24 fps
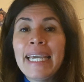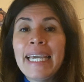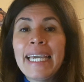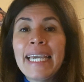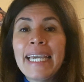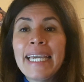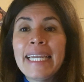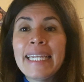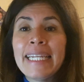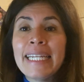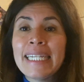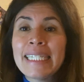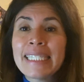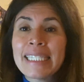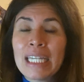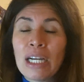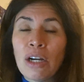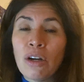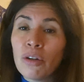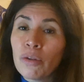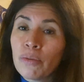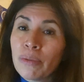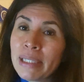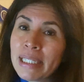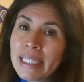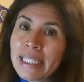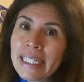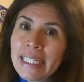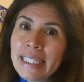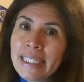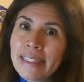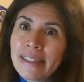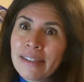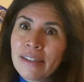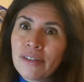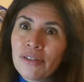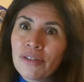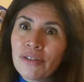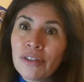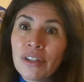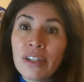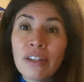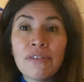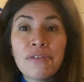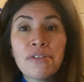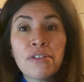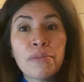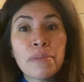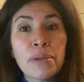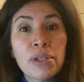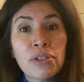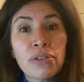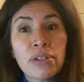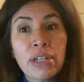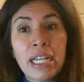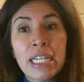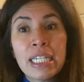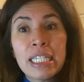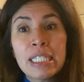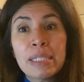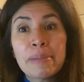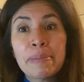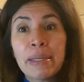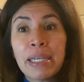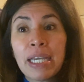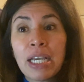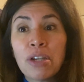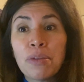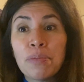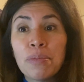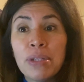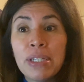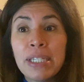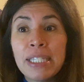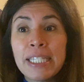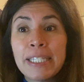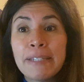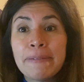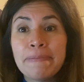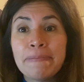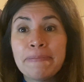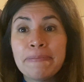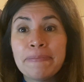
And as I always said, share information and let's make a community.